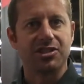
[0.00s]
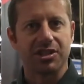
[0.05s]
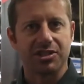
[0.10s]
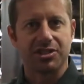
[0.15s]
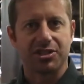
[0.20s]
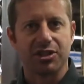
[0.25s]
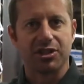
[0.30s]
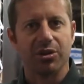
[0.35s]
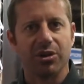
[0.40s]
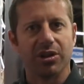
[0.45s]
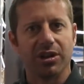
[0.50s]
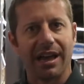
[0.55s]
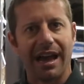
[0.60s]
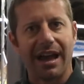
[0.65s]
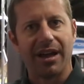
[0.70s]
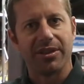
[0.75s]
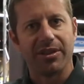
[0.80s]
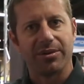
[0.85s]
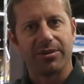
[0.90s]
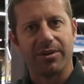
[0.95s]
just to
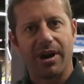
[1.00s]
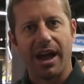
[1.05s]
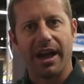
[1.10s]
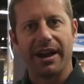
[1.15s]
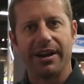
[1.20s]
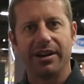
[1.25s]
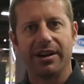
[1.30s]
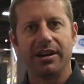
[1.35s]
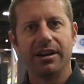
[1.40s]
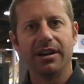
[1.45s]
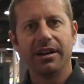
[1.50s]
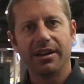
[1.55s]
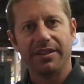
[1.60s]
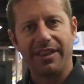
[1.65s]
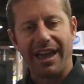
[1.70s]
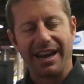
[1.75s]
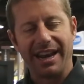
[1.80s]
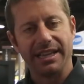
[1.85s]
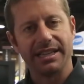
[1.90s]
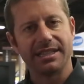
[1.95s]
allow the rider
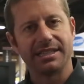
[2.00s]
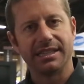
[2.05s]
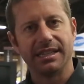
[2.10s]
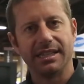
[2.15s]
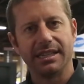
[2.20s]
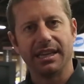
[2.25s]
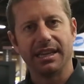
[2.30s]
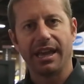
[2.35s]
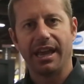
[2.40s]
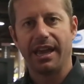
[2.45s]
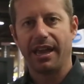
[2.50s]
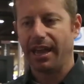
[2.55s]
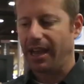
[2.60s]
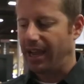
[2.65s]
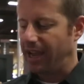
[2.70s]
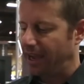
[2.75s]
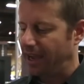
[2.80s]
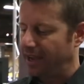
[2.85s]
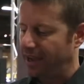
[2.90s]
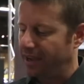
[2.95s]
that easy
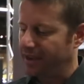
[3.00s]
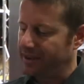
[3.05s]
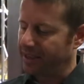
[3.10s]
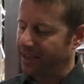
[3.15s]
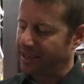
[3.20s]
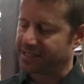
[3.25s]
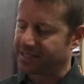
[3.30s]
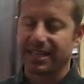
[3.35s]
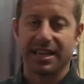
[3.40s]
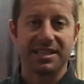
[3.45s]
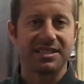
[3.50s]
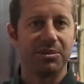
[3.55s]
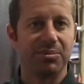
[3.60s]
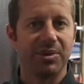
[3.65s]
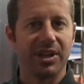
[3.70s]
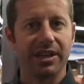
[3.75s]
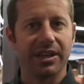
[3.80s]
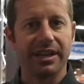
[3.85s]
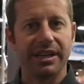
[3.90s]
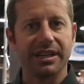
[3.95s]

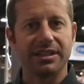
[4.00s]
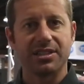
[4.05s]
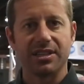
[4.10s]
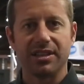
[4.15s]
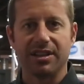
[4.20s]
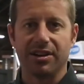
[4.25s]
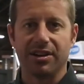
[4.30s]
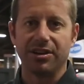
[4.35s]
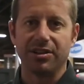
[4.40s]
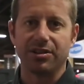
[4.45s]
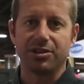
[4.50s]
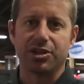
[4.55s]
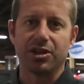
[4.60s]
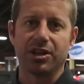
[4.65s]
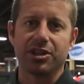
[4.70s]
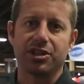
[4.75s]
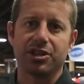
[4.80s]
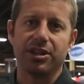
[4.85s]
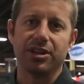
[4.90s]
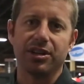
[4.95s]
accessibility to their
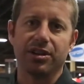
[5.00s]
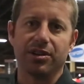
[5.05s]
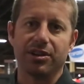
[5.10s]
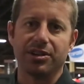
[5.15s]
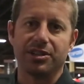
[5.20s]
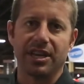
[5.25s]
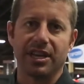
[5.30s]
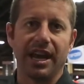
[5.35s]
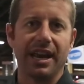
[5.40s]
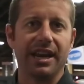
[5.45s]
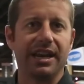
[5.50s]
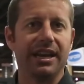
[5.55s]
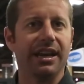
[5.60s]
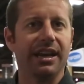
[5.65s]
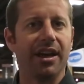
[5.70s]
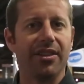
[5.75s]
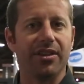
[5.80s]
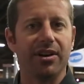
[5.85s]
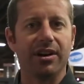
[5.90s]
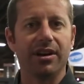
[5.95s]
nutrition or to any
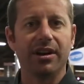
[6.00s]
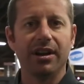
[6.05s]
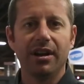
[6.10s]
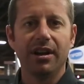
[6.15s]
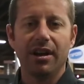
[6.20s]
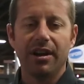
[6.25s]
other